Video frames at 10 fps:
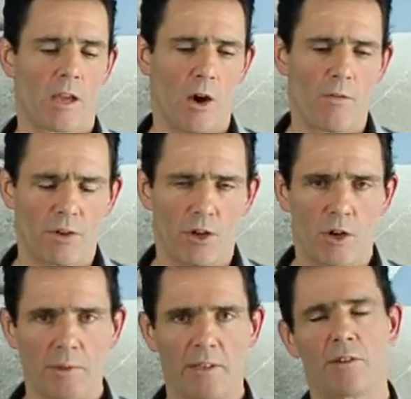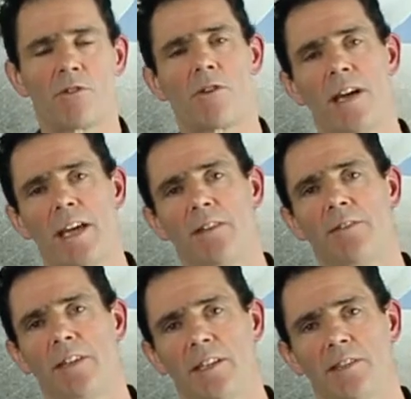overcoming
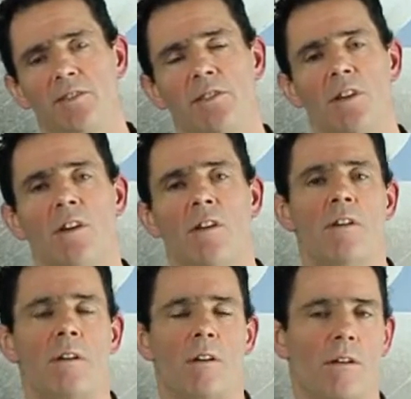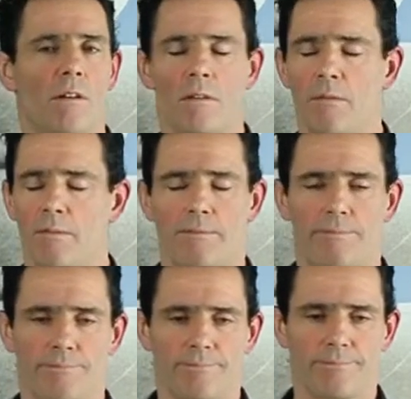cravings, or
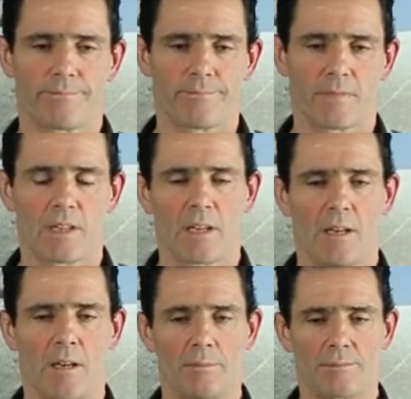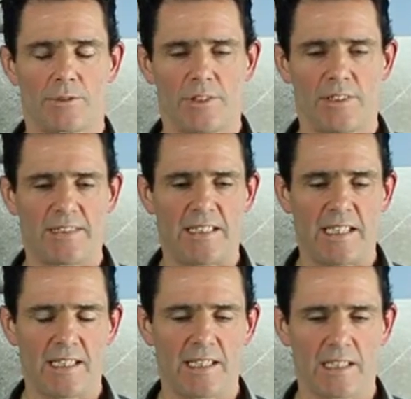trying to
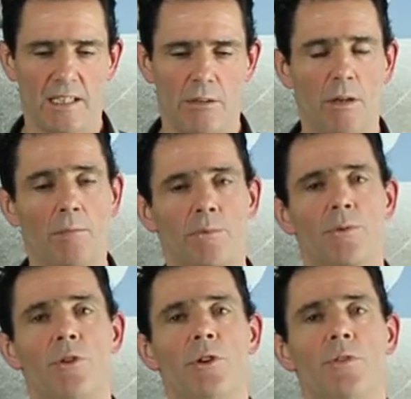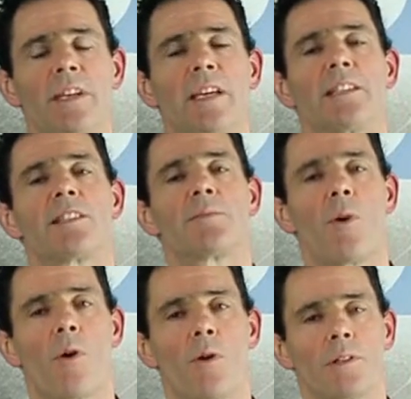think now, improving at
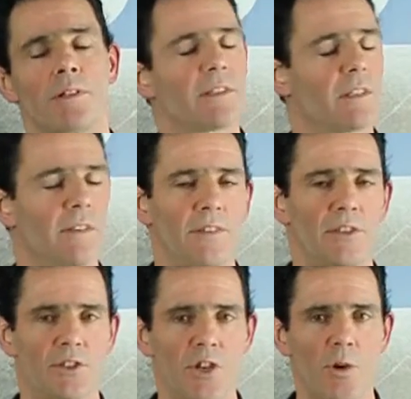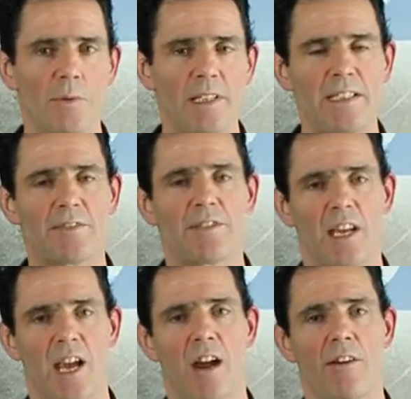sports. There's so many different
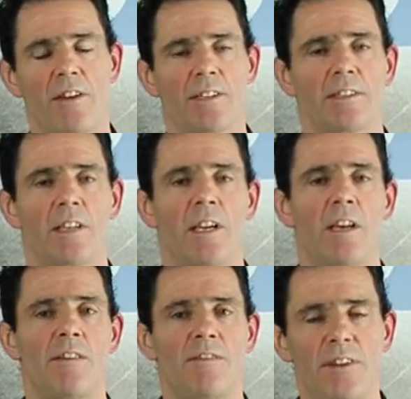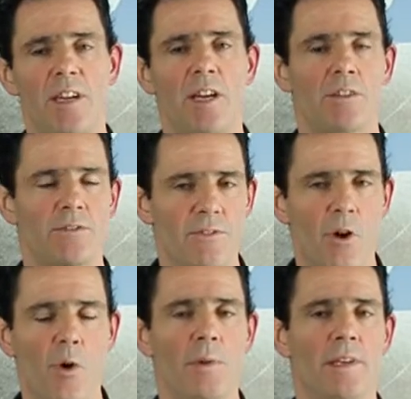areas, fears,
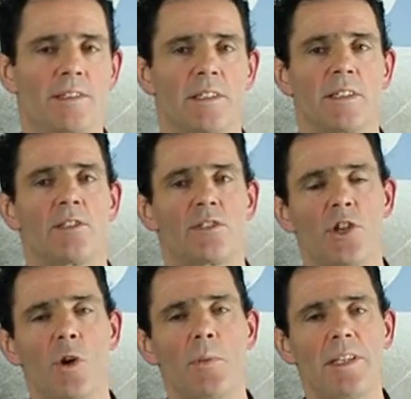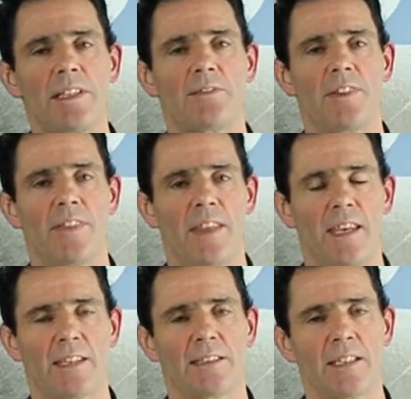phobias, so many different
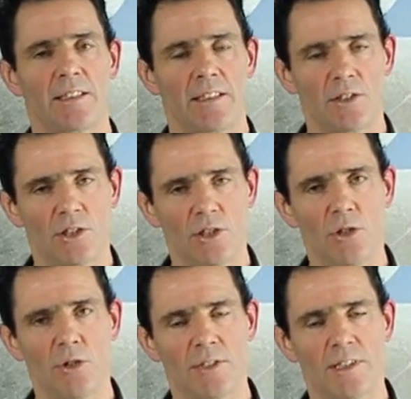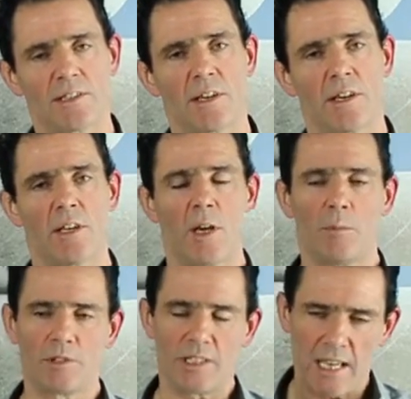things that you can use this on,
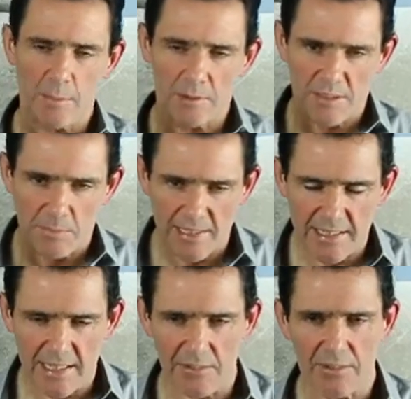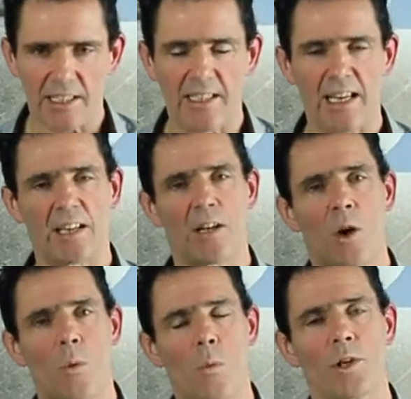but you can aim specifically at
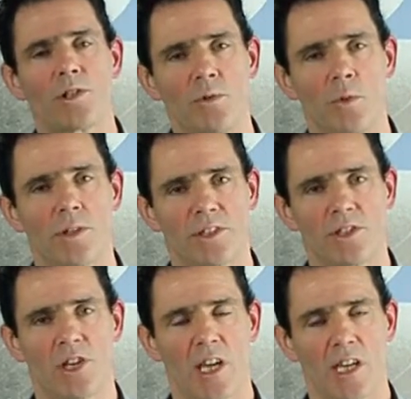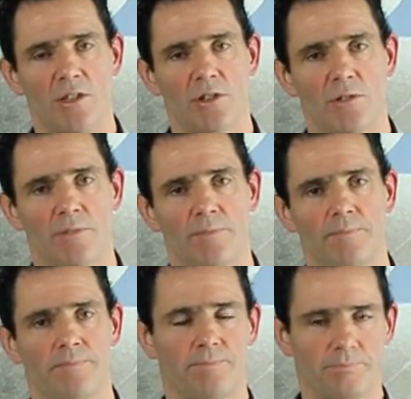what you want to change.
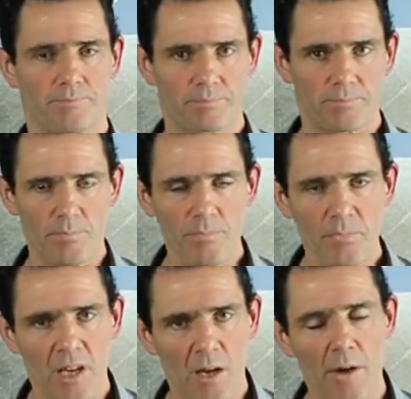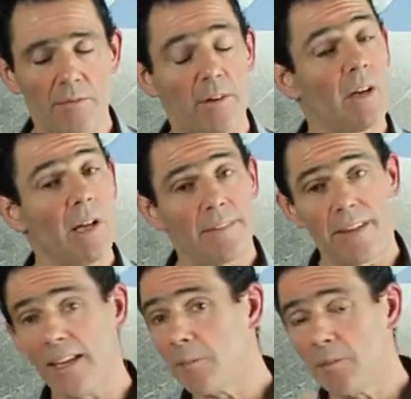However,
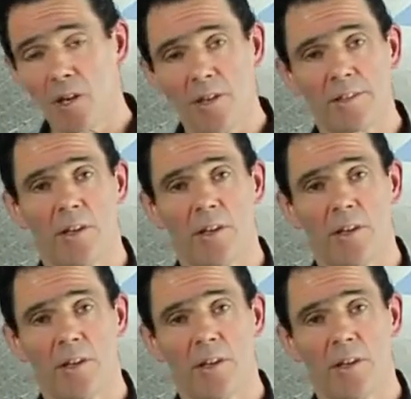they can be all